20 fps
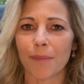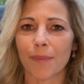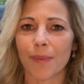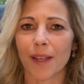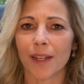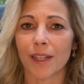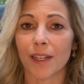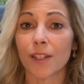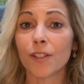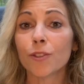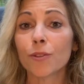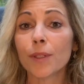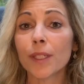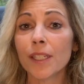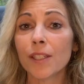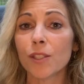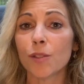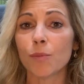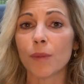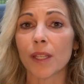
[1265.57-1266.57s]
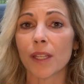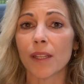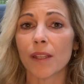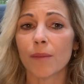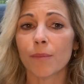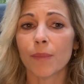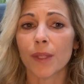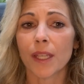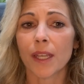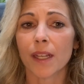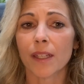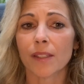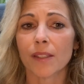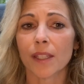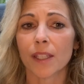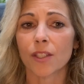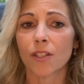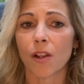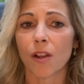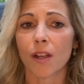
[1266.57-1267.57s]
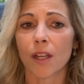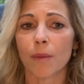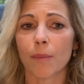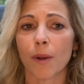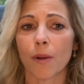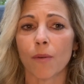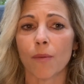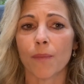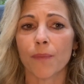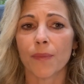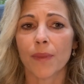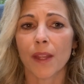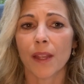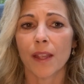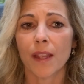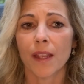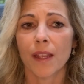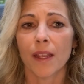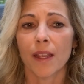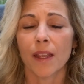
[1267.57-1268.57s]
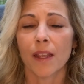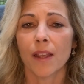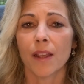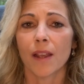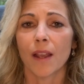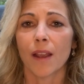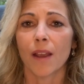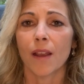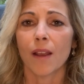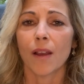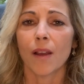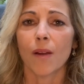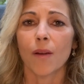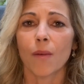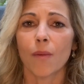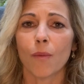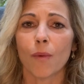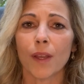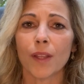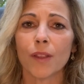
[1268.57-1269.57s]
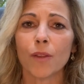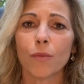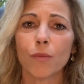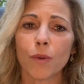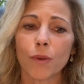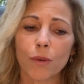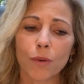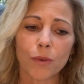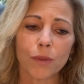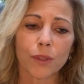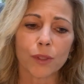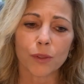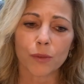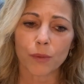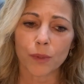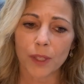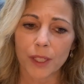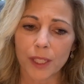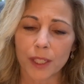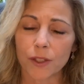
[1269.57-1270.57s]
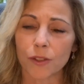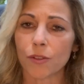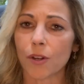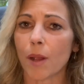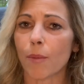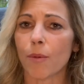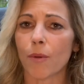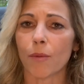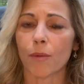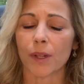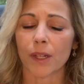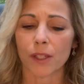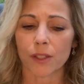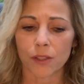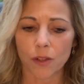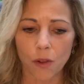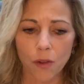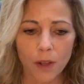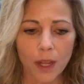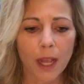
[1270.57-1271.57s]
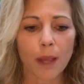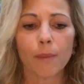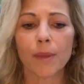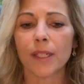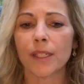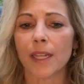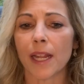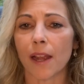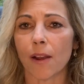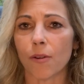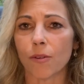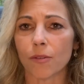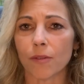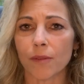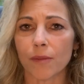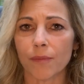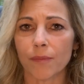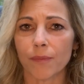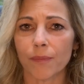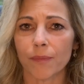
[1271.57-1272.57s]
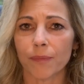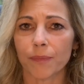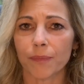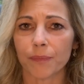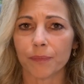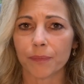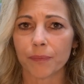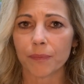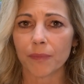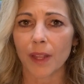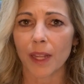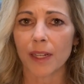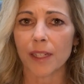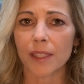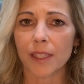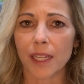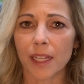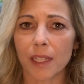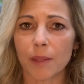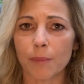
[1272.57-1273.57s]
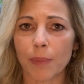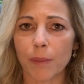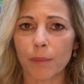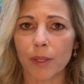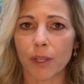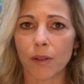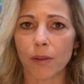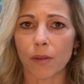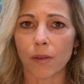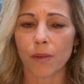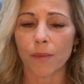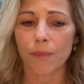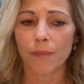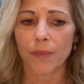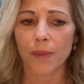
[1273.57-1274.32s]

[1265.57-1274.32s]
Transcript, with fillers: And it intrigues me because they talk about when the world is really in trouble, when it's all coming down and it's getting biblical,